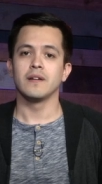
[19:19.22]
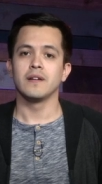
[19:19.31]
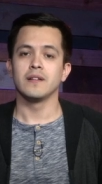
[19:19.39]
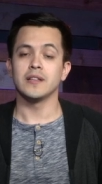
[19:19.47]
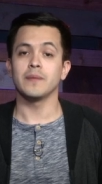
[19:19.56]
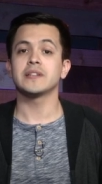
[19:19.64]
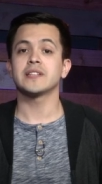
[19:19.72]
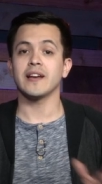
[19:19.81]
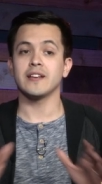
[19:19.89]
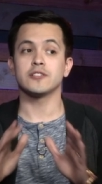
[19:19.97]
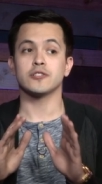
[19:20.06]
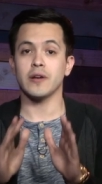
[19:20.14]
Let me tell
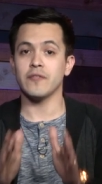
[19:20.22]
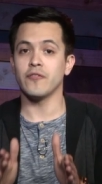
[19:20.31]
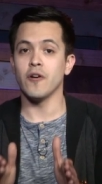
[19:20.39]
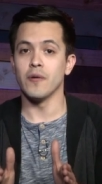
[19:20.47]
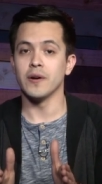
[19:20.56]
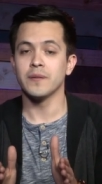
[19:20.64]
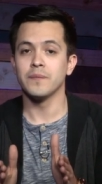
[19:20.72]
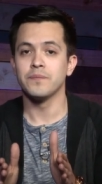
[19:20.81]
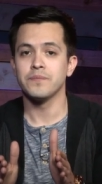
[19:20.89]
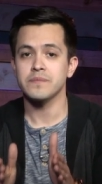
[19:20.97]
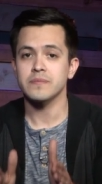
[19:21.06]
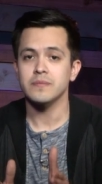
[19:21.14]
you straightforward.
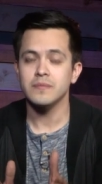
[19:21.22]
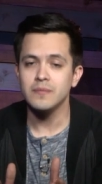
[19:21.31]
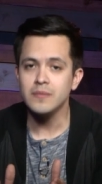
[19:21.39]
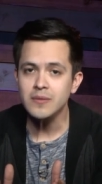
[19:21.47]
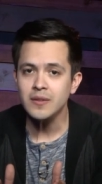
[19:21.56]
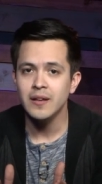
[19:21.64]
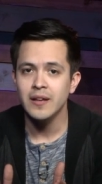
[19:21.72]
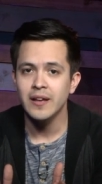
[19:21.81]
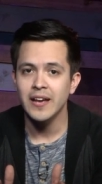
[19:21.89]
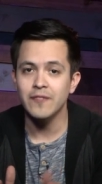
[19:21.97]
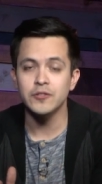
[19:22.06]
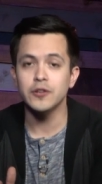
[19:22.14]

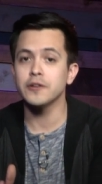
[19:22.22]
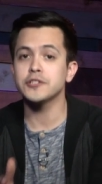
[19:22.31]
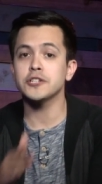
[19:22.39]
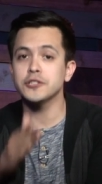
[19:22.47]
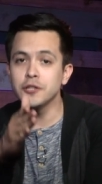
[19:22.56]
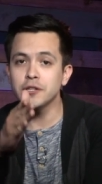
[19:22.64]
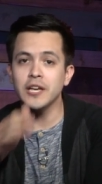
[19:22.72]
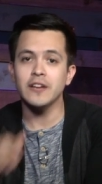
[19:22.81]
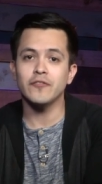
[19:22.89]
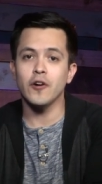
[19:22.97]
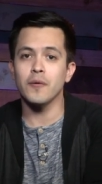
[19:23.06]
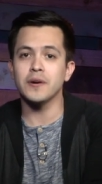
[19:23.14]
If you're just looking
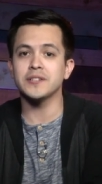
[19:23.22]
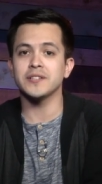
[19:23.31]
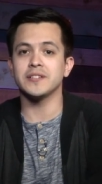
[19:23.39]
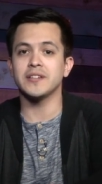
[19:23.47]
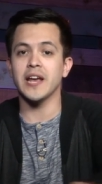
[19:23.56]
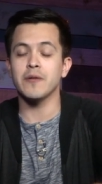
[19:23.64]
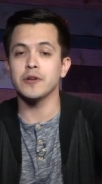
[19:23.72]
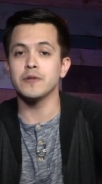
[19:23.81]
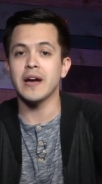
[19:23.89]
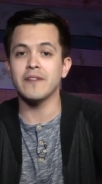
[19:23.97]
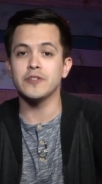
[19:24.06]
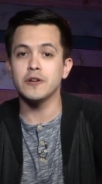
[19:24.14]
forward to the day where you
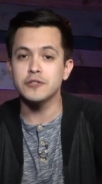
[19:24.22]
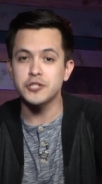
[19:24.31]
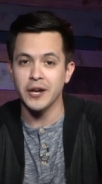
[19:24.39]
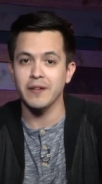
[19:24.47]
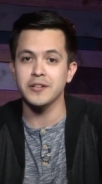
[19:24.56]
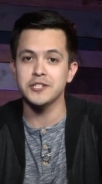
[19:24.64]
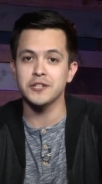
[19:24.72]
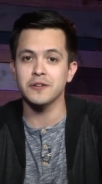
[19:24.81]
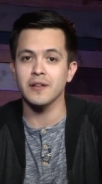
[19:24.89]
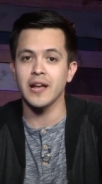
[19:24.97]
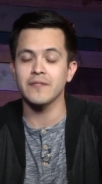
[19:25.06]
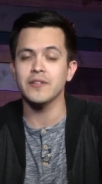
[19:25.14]
have no challenge in your
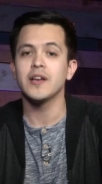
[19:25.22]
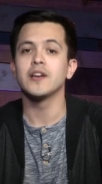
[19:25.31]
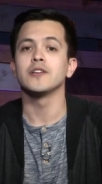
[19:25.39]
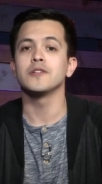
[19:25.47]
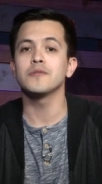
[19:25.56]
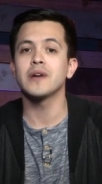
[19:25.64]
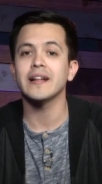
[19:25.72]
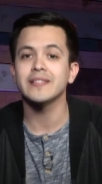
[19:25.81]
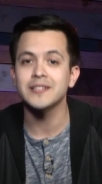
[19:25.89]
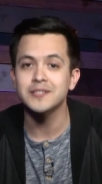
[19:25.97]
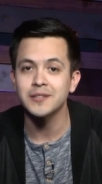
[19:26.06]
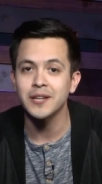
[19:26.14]
life, you got
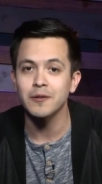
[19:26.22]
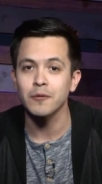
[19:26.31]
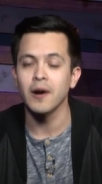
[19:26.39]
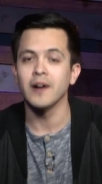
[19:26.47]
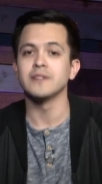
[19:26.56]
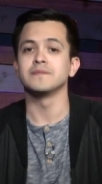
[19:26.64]
this thing wrong.